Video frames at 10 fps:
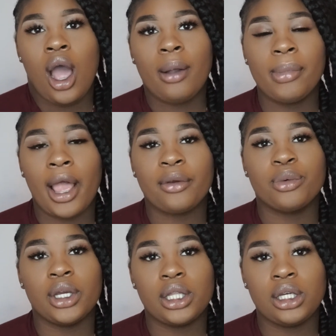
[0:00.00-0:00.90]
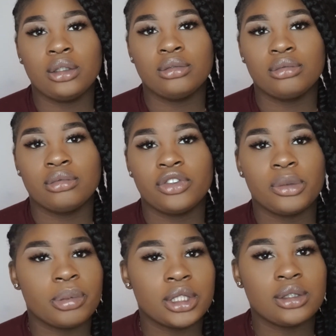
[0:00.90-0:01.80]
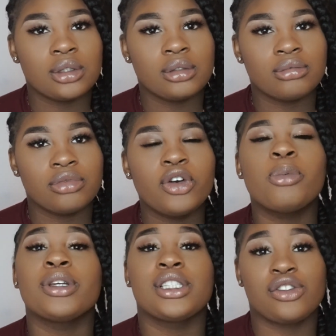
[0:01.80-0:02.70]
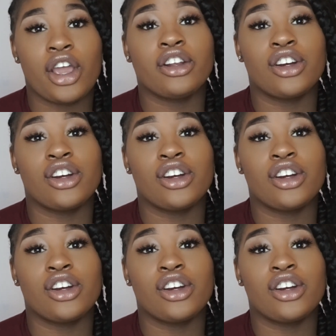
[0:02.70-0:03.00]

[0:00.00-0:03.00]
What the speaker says: I'm like, really? Footprints is right